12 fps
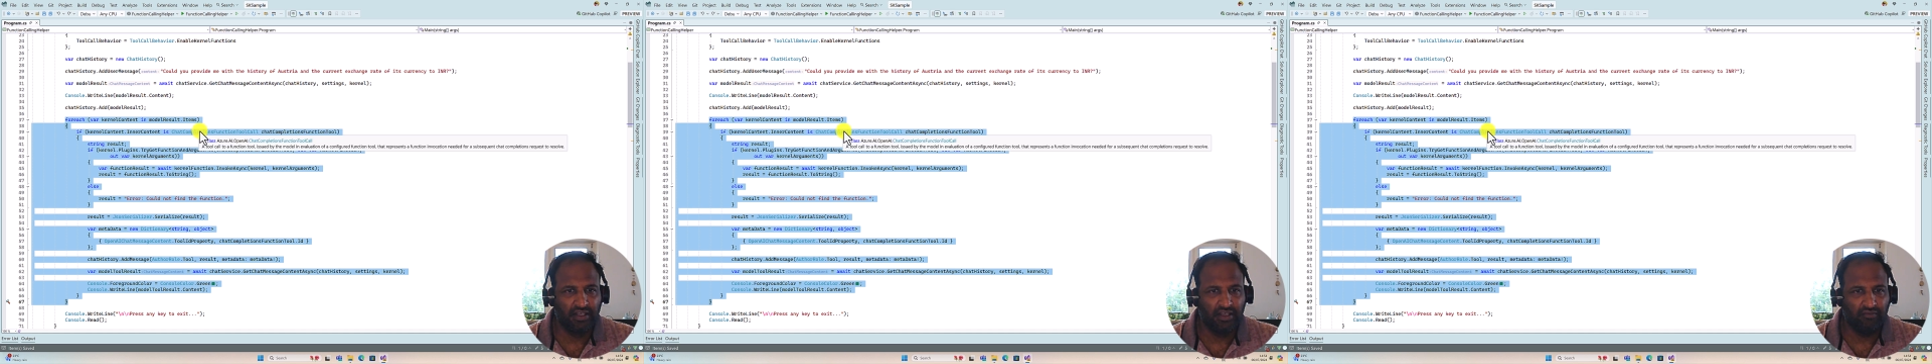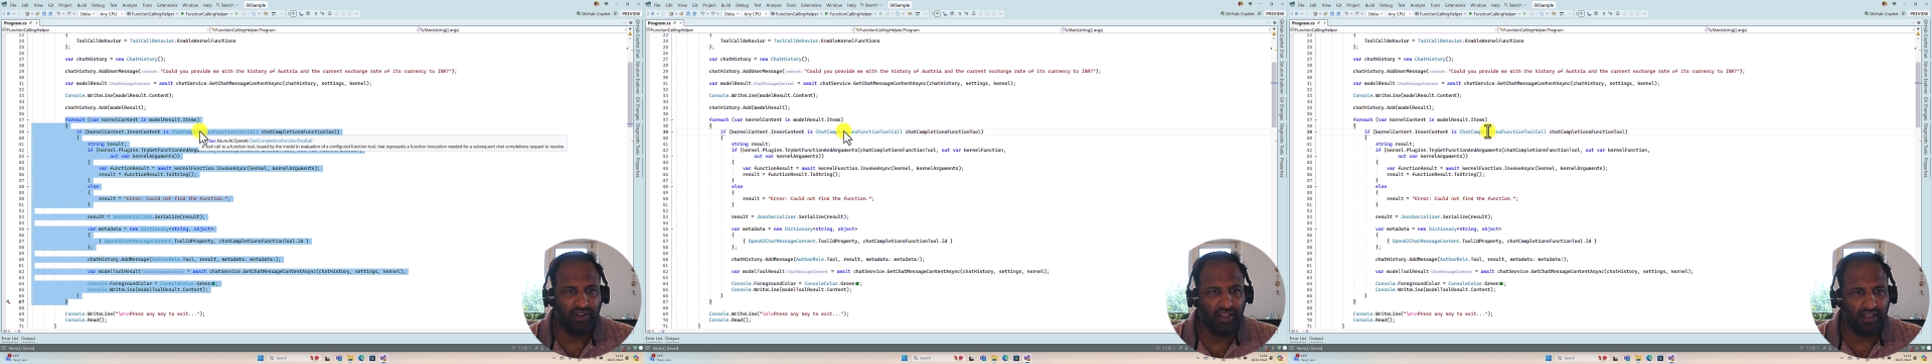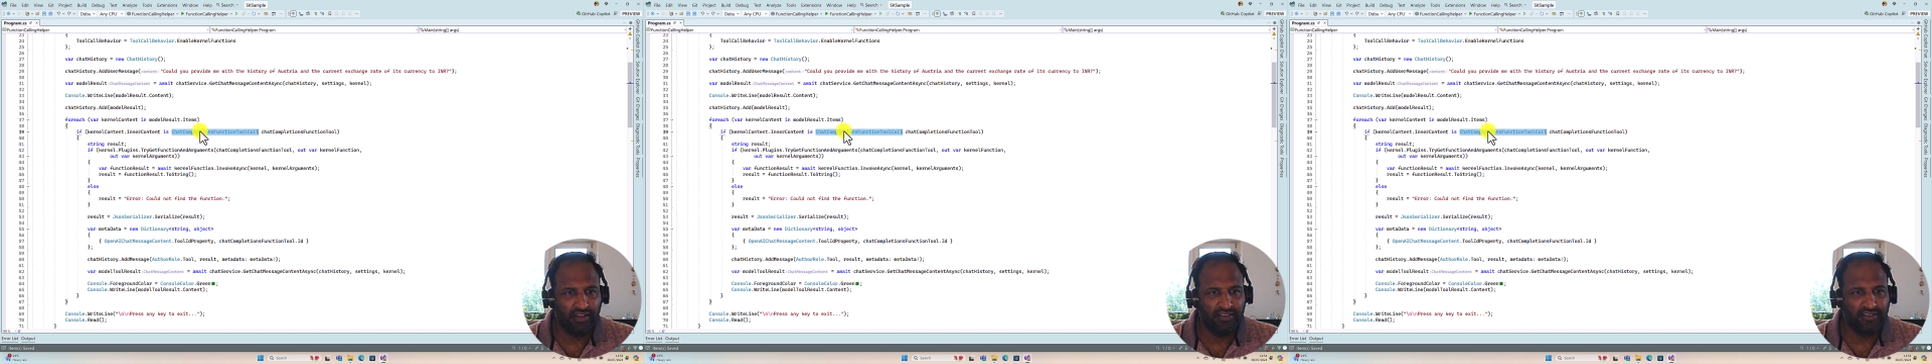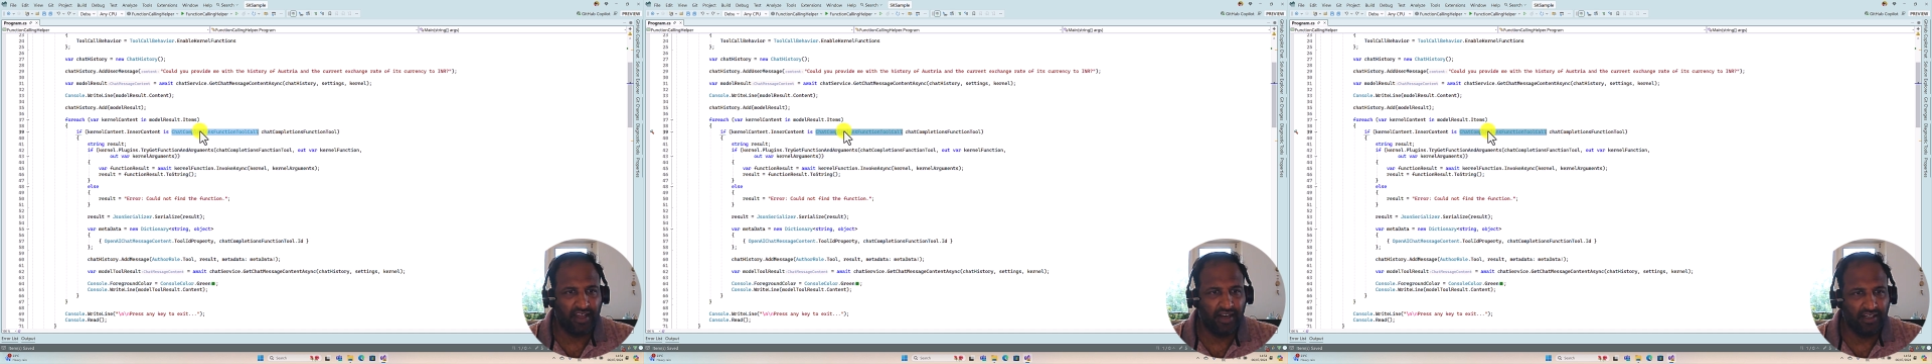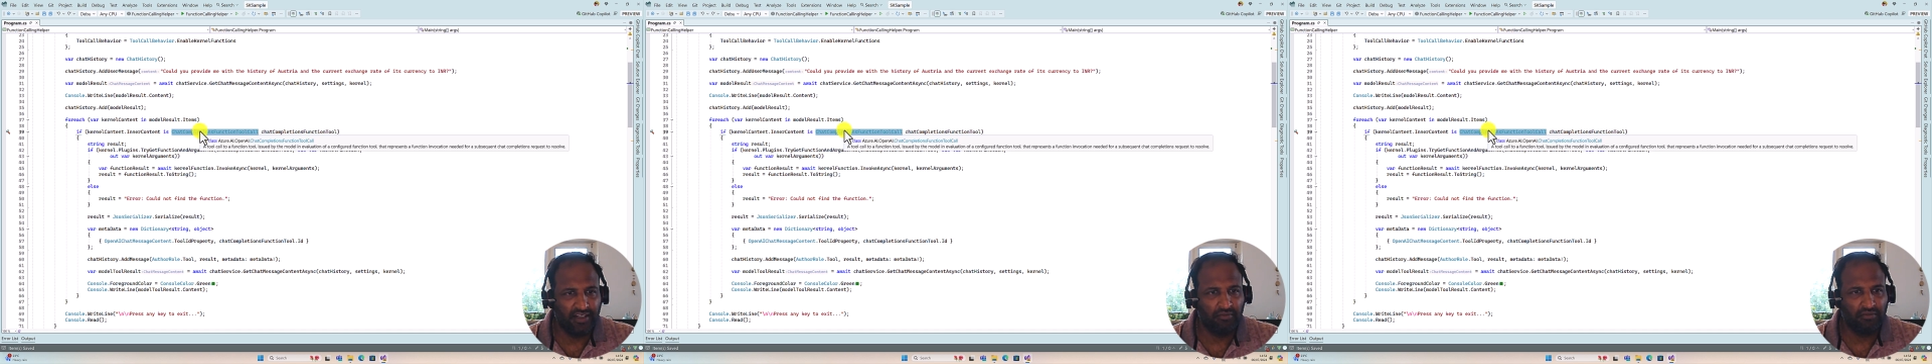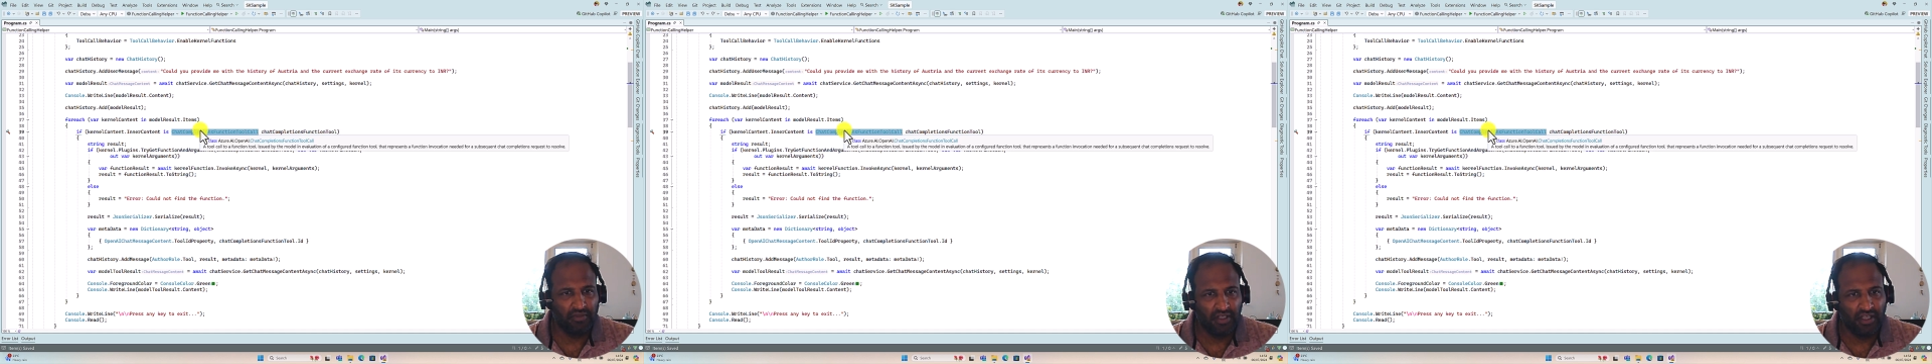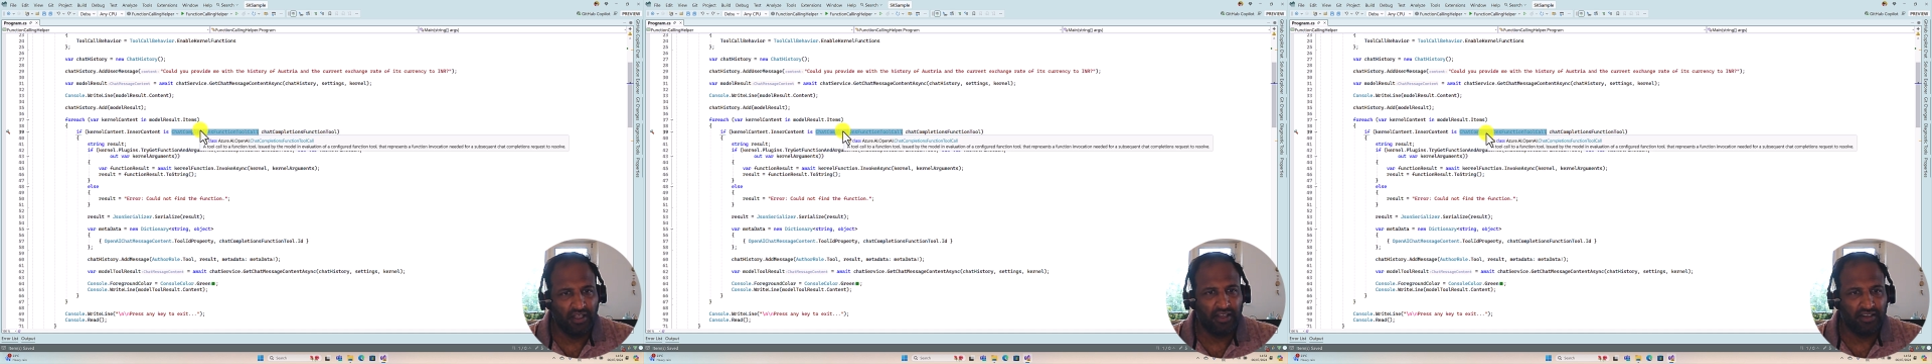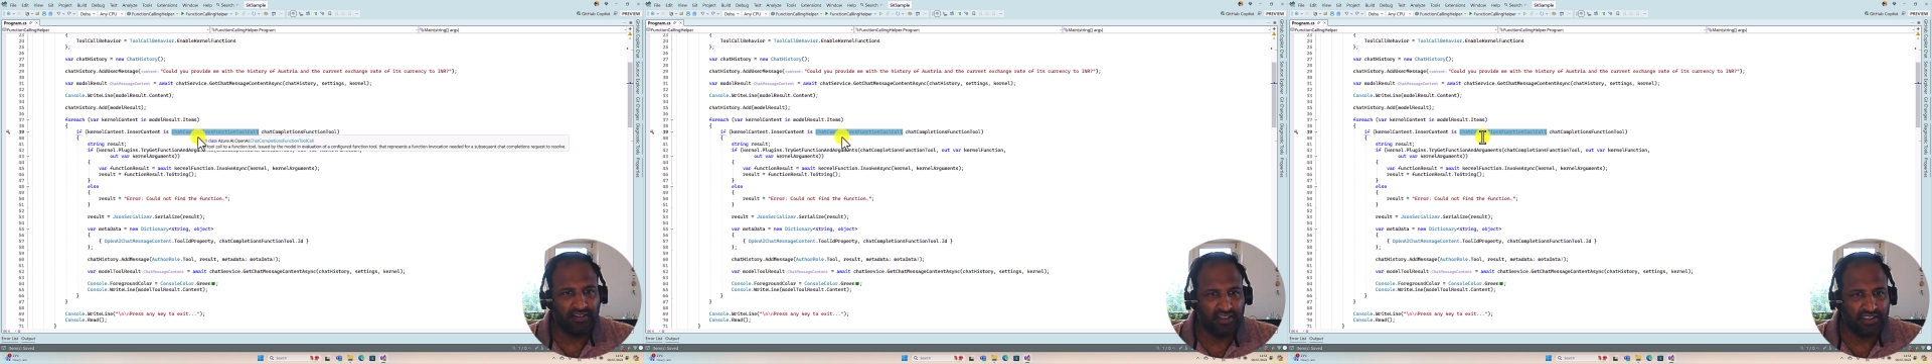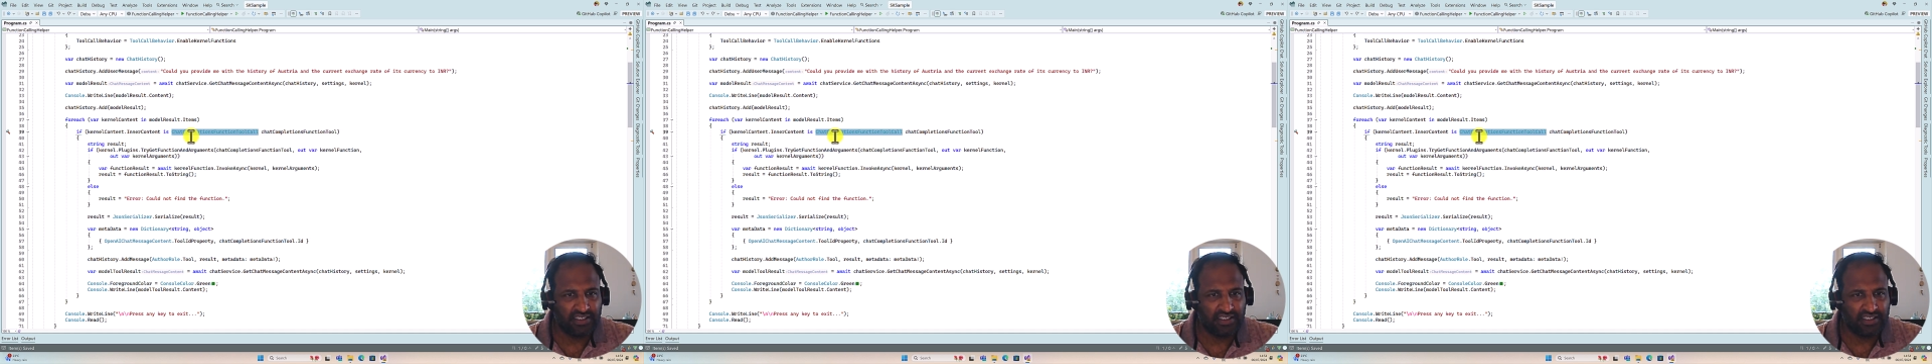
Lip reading: whether this item is a